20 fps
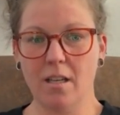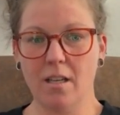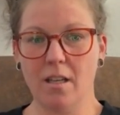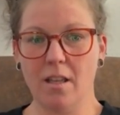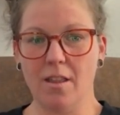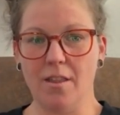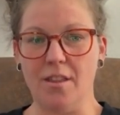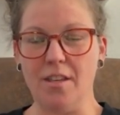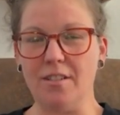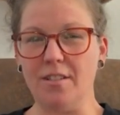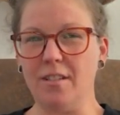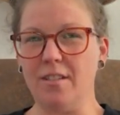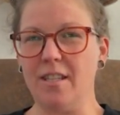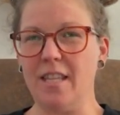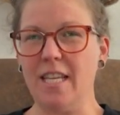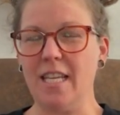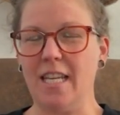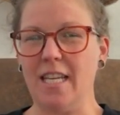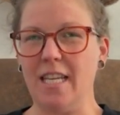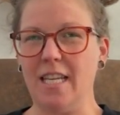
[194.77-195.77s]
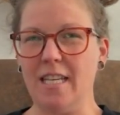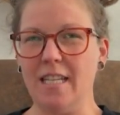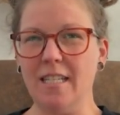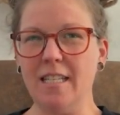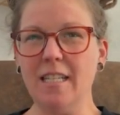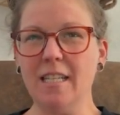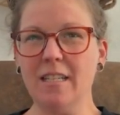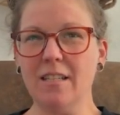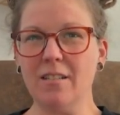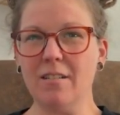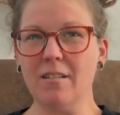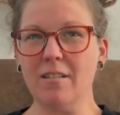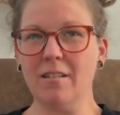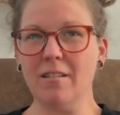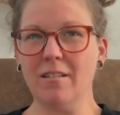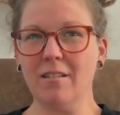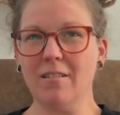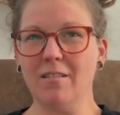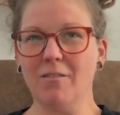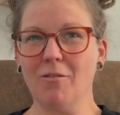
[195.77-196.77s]
this is the easiest
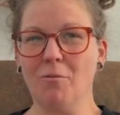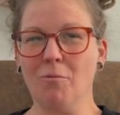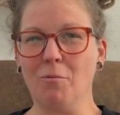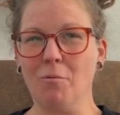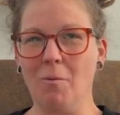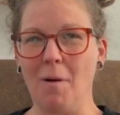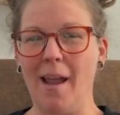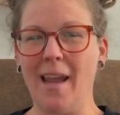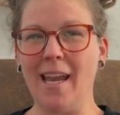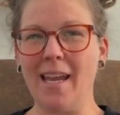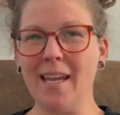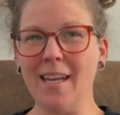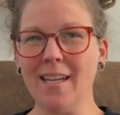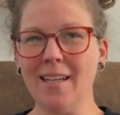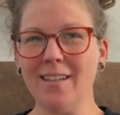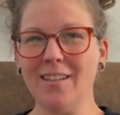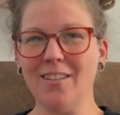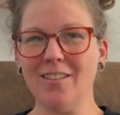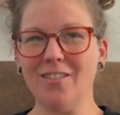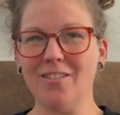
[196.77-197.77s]
way